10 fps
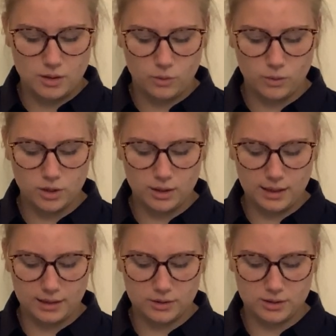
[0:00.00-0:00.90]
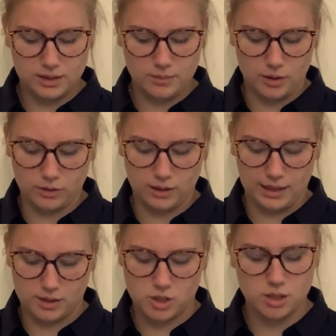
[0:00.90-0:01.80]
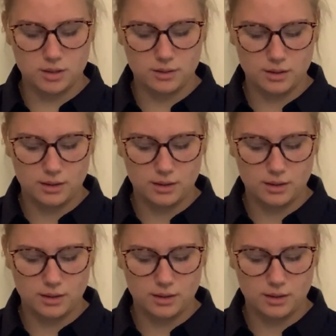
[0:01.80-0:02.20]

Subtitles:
Would you like to see my collection?"